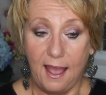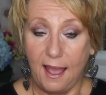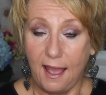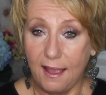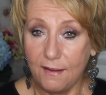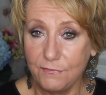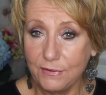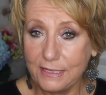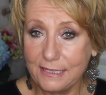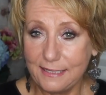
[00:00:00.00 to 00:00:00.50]

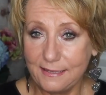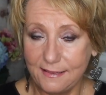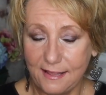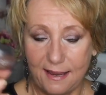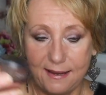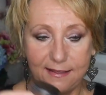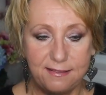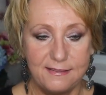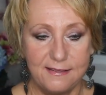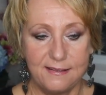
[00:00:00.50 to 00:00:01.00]
I really
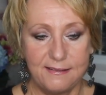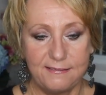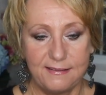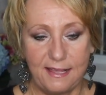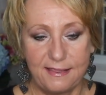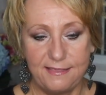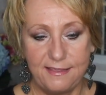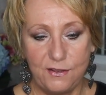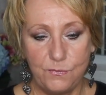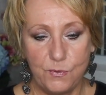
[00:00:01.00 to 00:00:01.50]
like this.
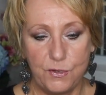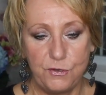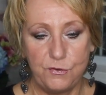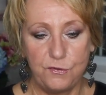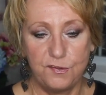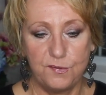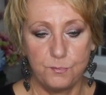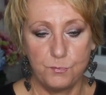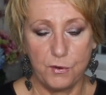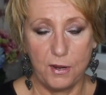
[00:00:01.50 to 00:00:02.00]
I think when
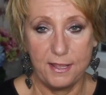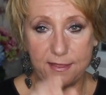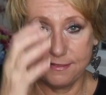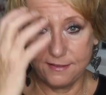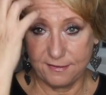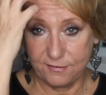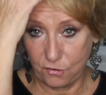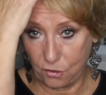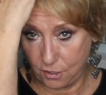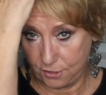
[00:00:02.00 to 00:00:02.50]
you spray
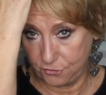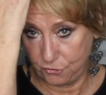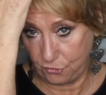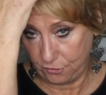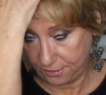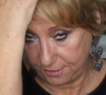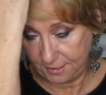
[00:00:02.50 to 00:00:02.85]
this on your